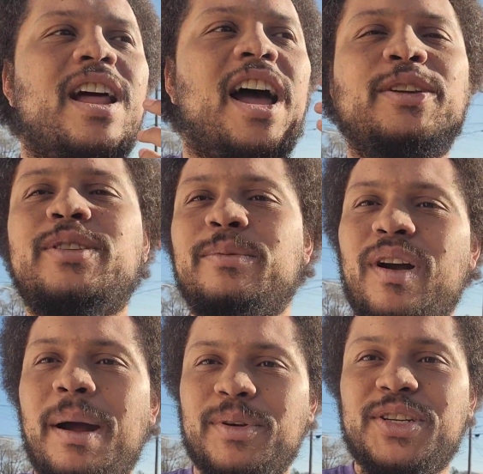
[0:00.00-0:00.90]
not using
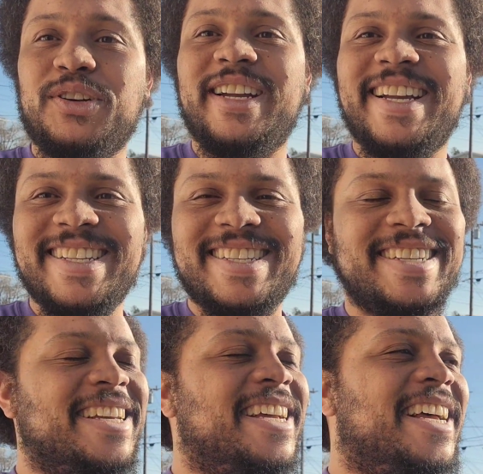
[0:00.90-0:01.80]
proper
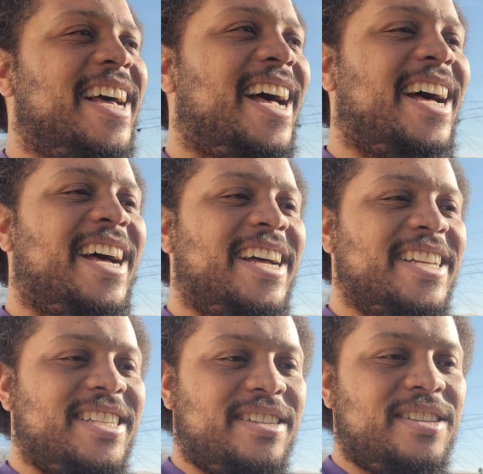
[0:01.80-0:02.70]
screens,
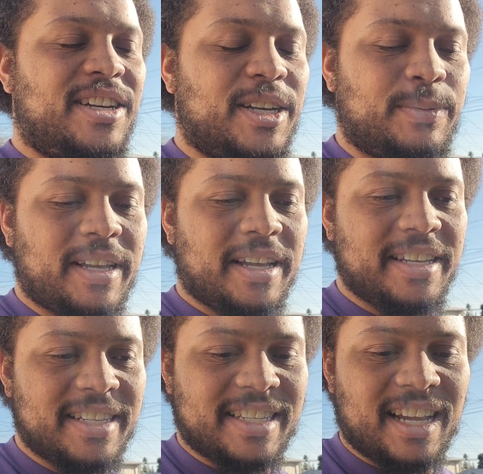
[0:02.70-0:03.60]
uh, just
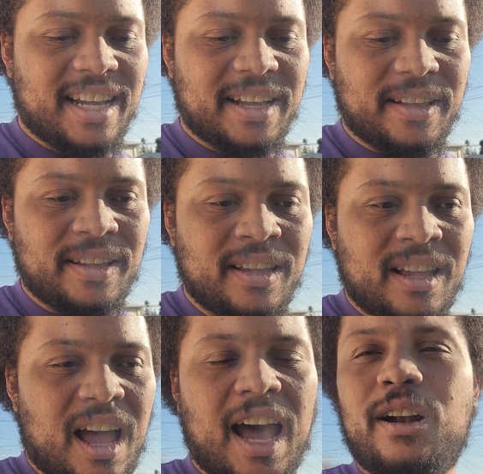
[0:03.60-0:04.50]
because uh,
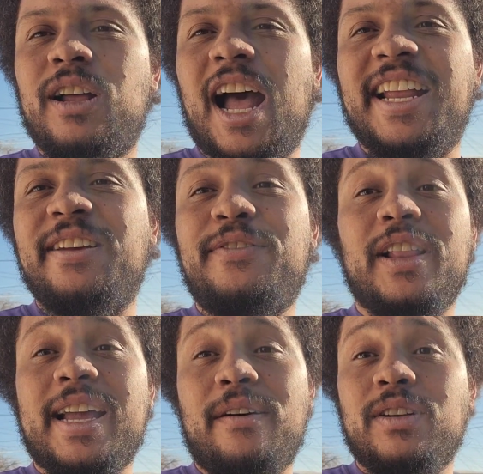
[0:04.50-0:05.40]
I don't, I didn't
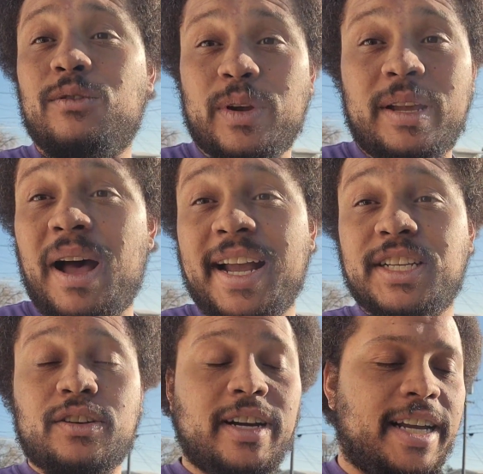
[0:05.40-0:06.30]
feel like having to rebuy
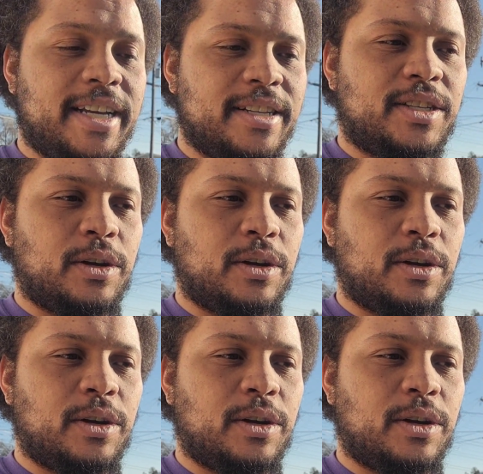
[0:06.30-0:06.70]
screens.